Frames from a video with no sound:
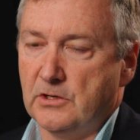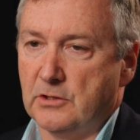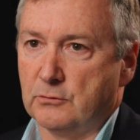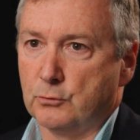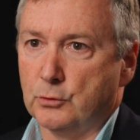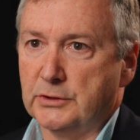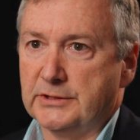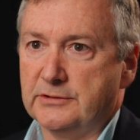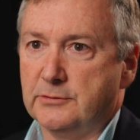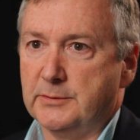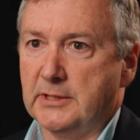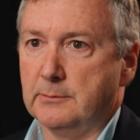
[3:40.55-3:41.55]
ruling
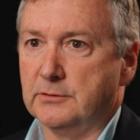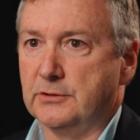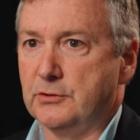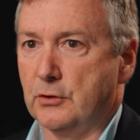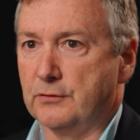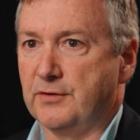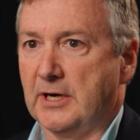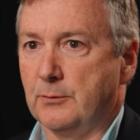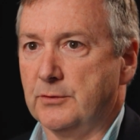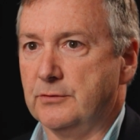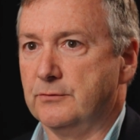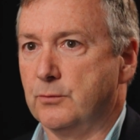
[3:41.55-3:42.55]
to be able to notify
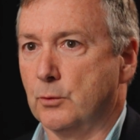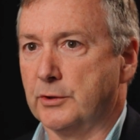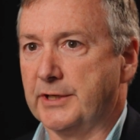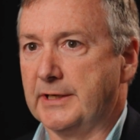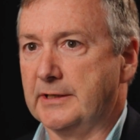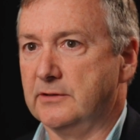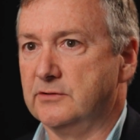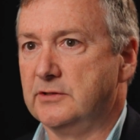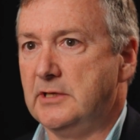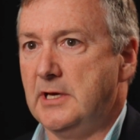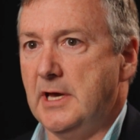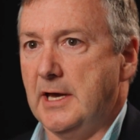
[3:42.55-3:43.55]
within 4 days.
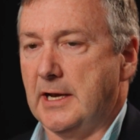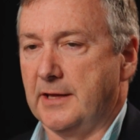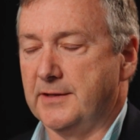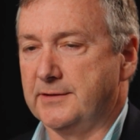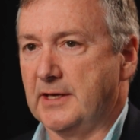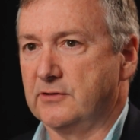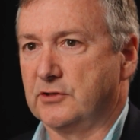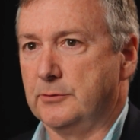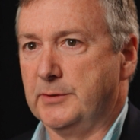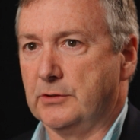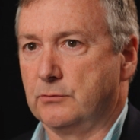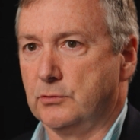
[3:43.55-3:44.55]
And I think that's going
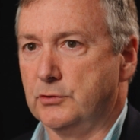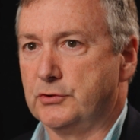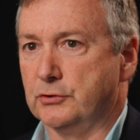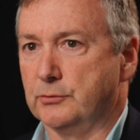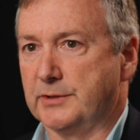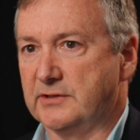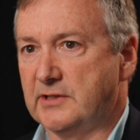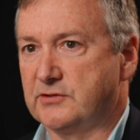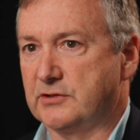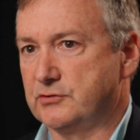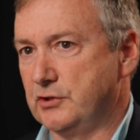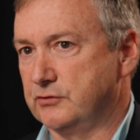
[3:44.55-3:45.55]
to be crucial because
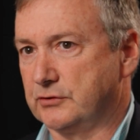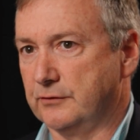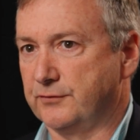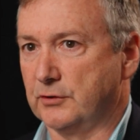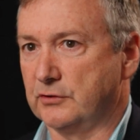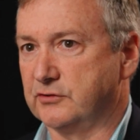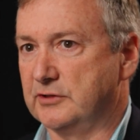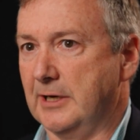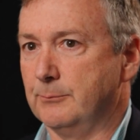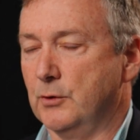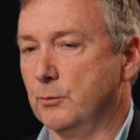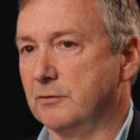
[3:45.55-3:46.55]
that's just the first
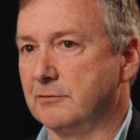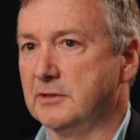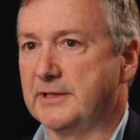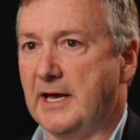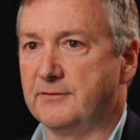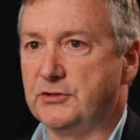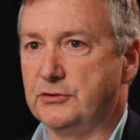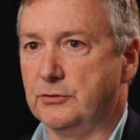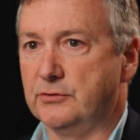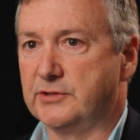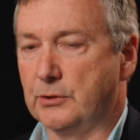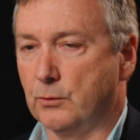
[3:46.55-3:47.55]
step. What we really have to
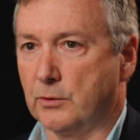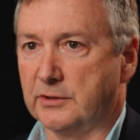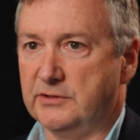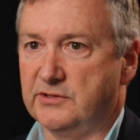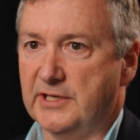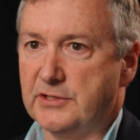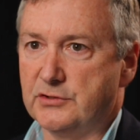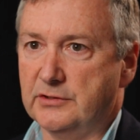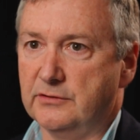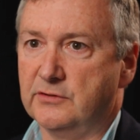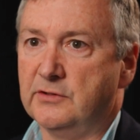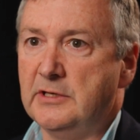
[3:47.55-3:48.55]
do is get
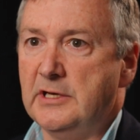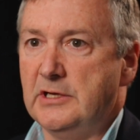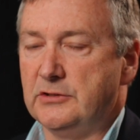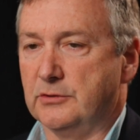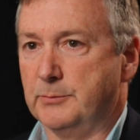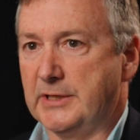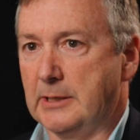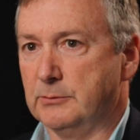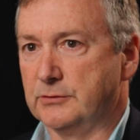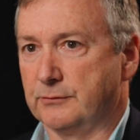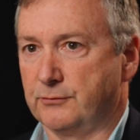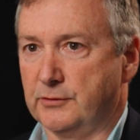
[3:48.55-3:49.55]
organizations to be
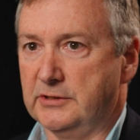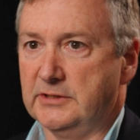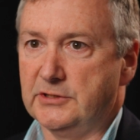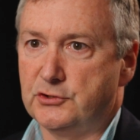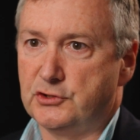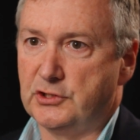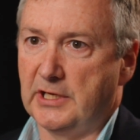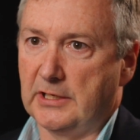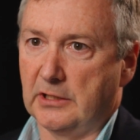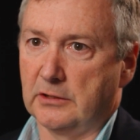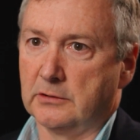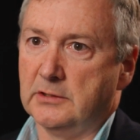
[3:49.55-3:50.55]
able to freely
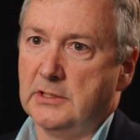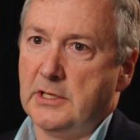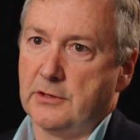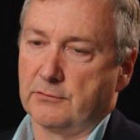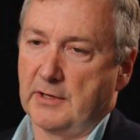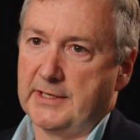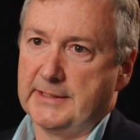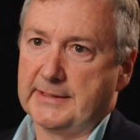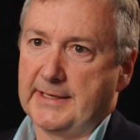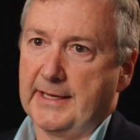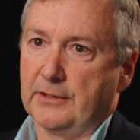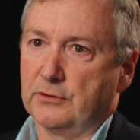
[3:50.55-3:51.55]
share threat
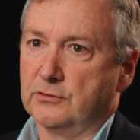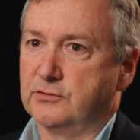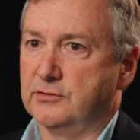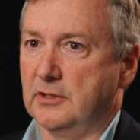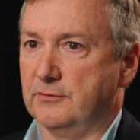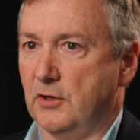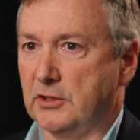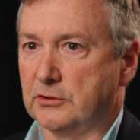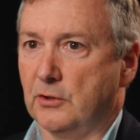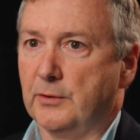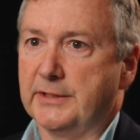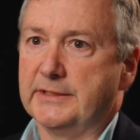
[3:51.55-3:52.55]
indicators of
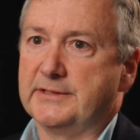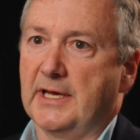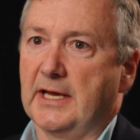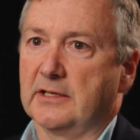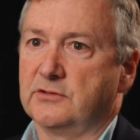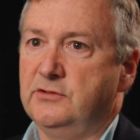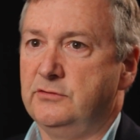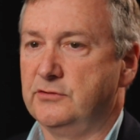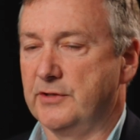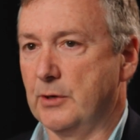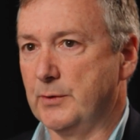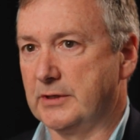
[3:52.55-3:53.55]
ongoing attacks
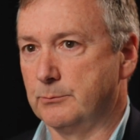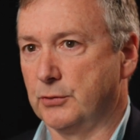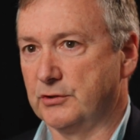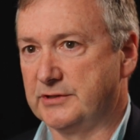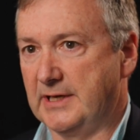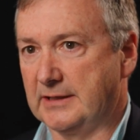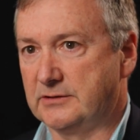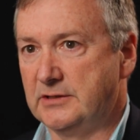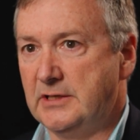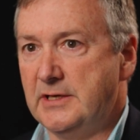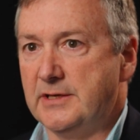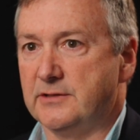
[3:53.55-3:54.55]
so that we can protect
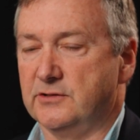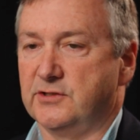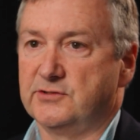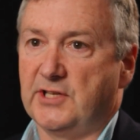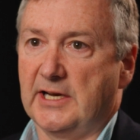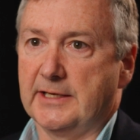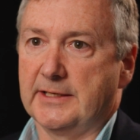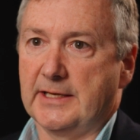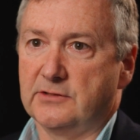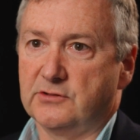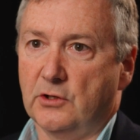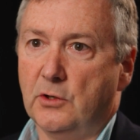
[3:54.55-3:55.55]
the society
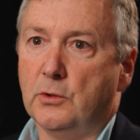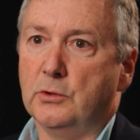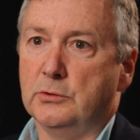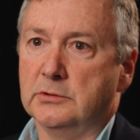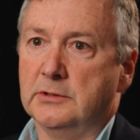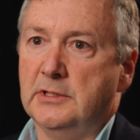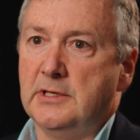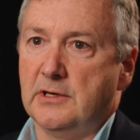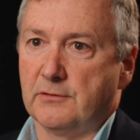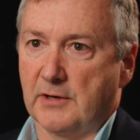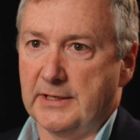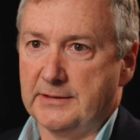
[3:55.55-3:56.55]
as a whole,
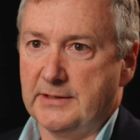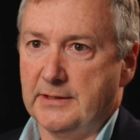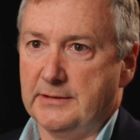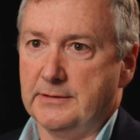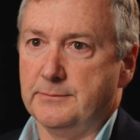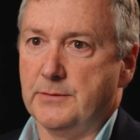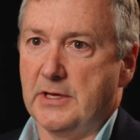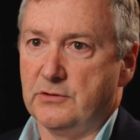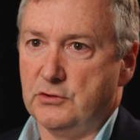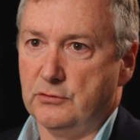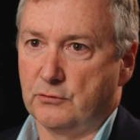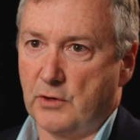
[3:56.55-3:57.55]
right? And
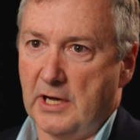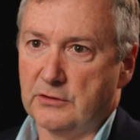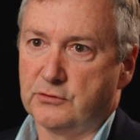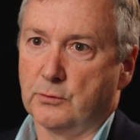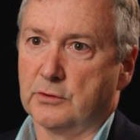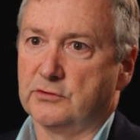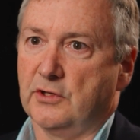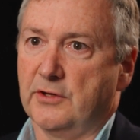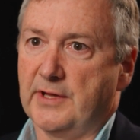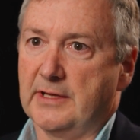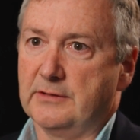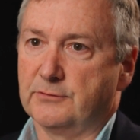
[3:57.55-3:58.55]
you crowdsource all
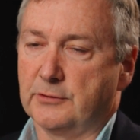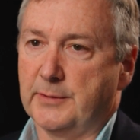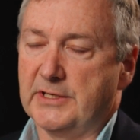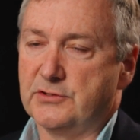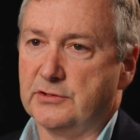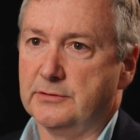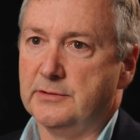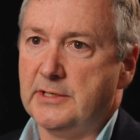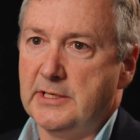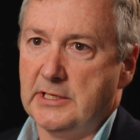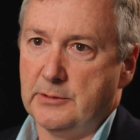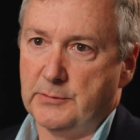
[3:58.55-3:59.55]
that information
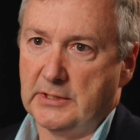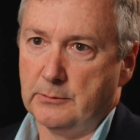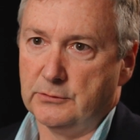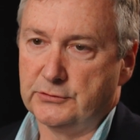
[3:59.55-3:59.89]
and be able